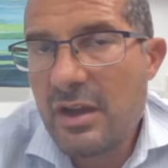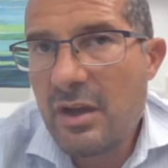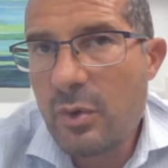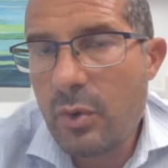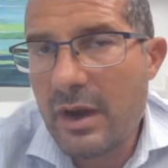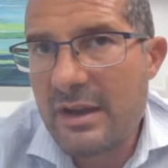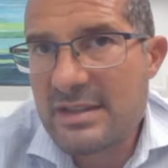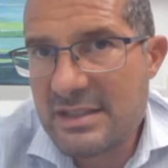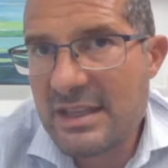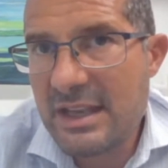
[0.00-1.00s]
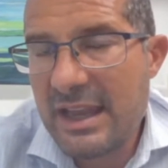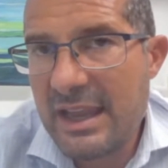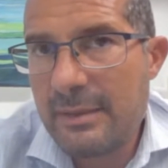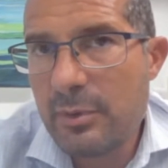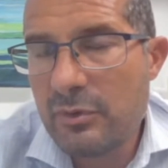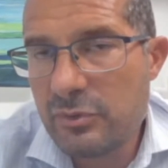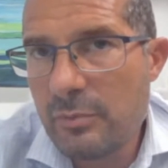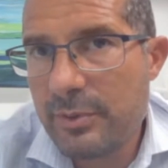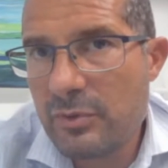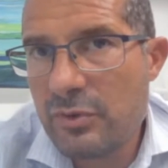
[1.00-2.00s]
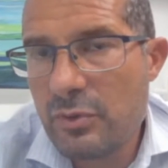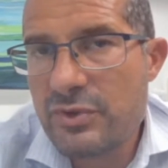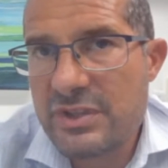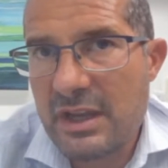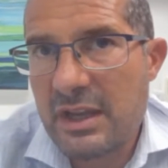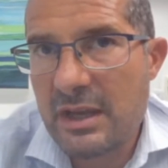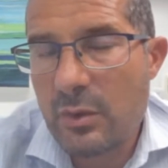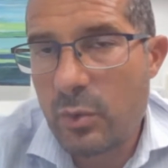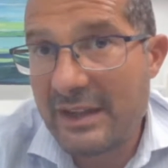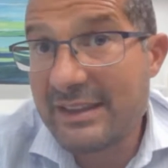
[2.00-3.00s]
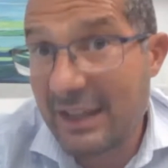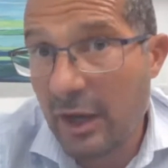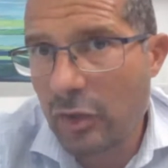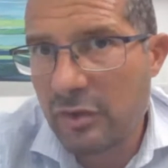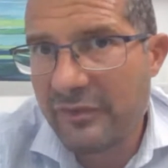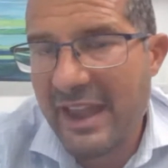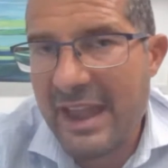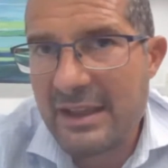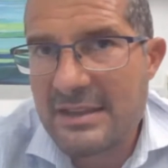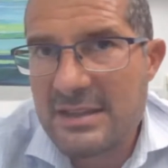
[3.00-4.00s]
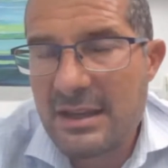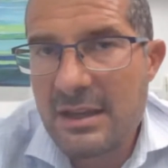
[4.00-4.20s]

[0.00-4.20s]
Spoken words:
who are still able to produce quite a lot of eggs.